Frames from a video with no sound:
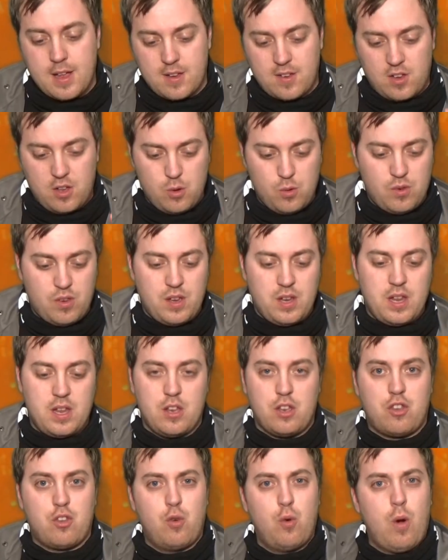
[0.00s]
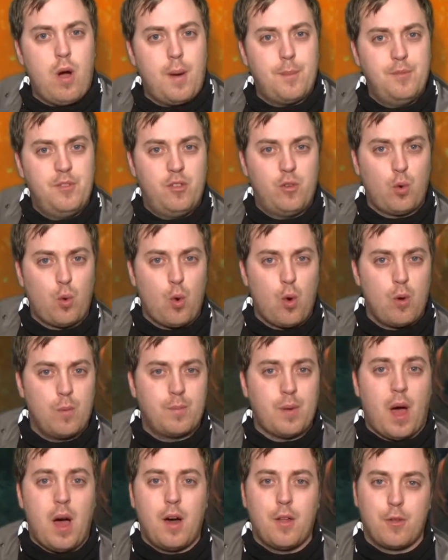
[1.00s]
is using it to
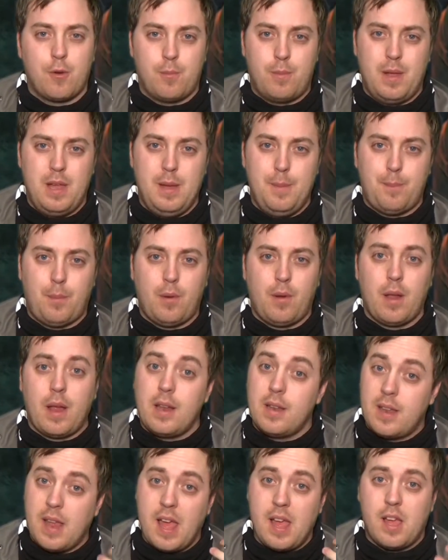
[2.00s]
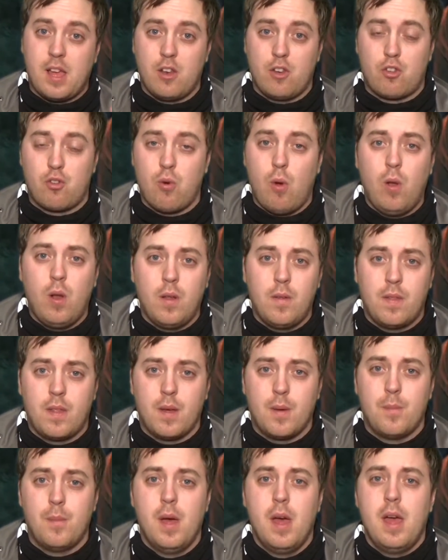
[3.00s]
absorb other people and take control of
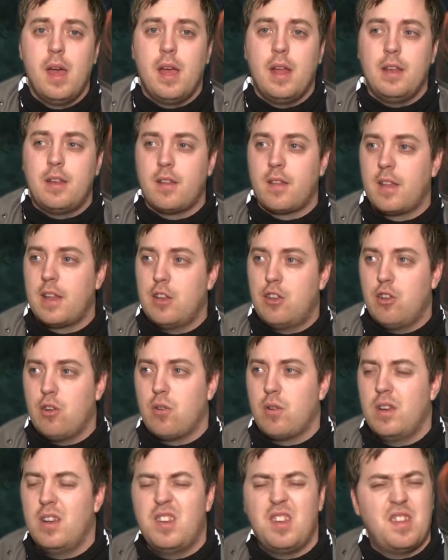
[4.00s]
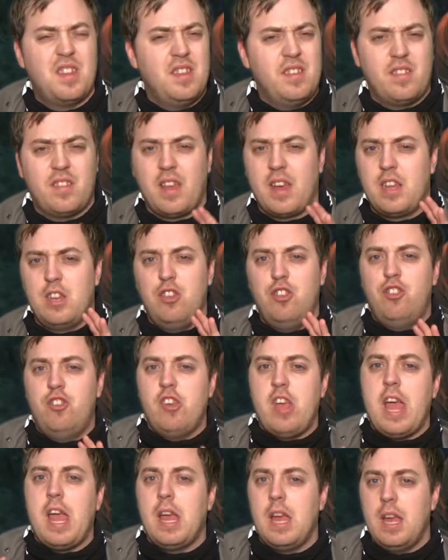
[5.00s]
them until they turn into this like
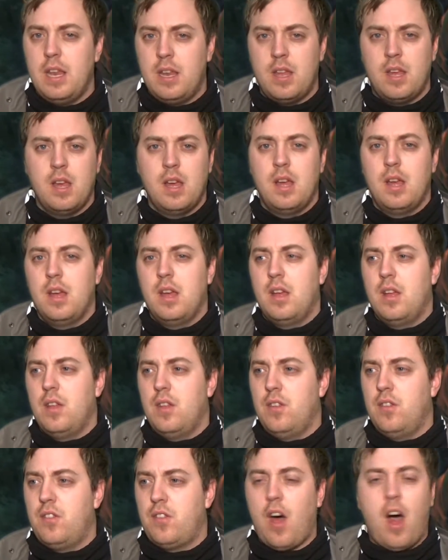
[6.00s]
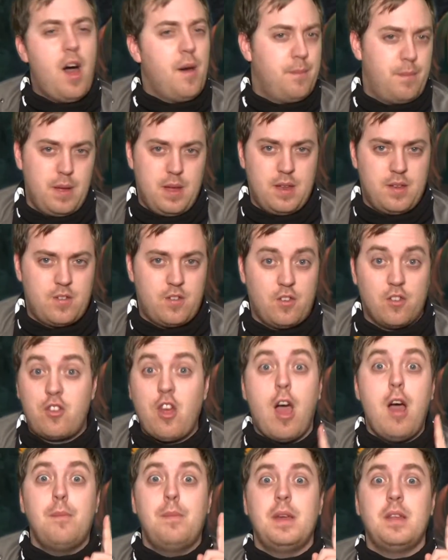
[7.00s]
jade zombies.
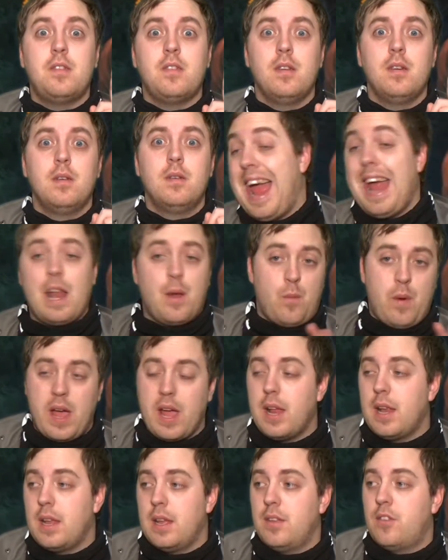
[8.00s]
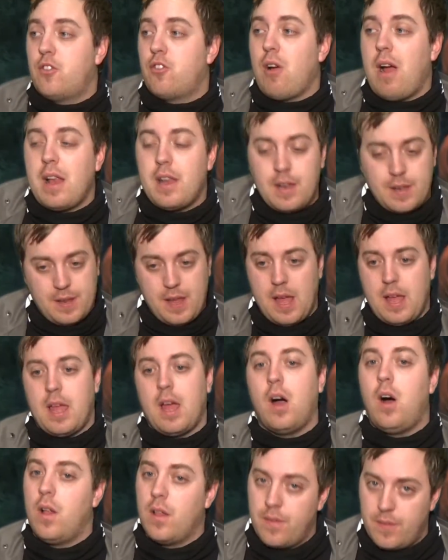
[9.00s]
Zombies! Anyway, and he's trying to
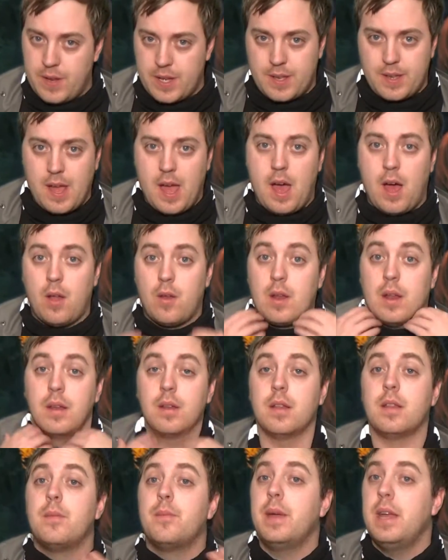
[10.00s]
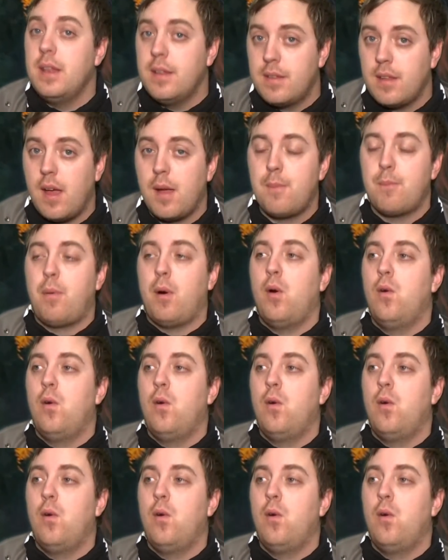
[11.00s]
take all of it down. And in the meantime,